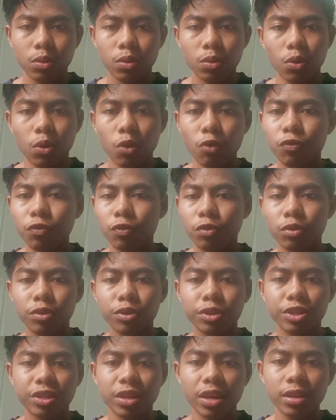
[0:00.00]
Of
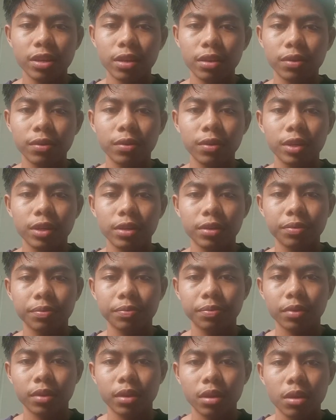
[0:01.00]
course, I agree,
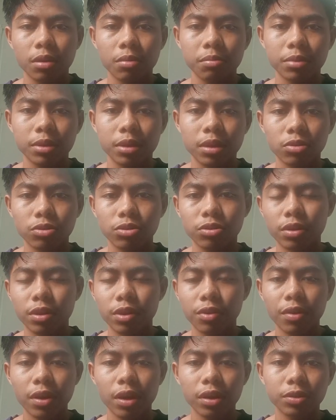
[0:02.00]
because the
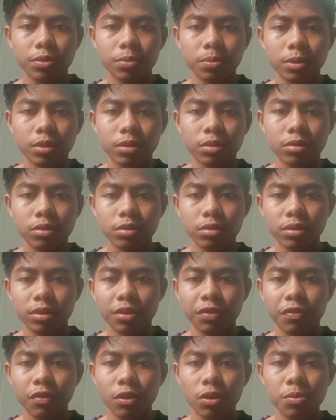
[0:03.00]
era has begun to
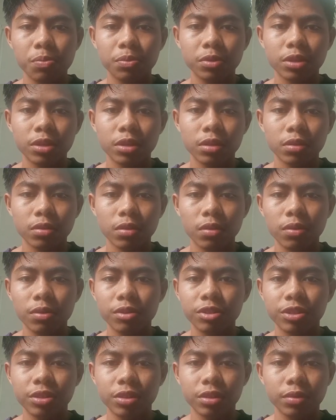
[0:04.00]
develop
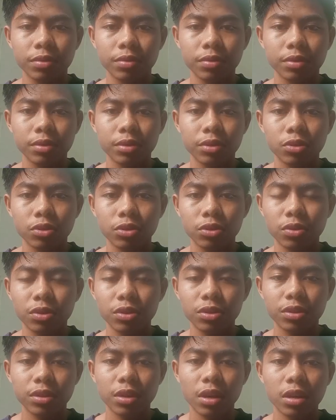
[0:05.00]
technology, so the
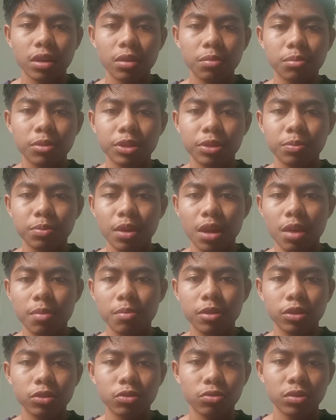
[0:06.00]
student must be able
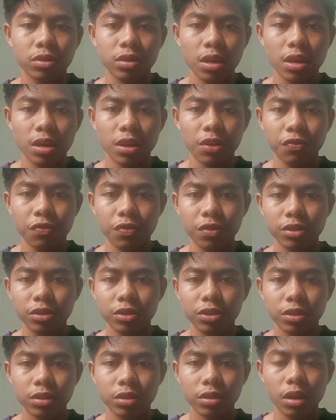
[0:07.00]
to take
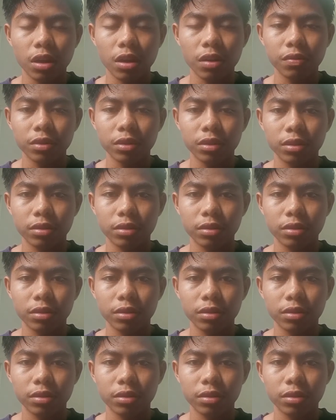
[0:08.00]
advantage of it.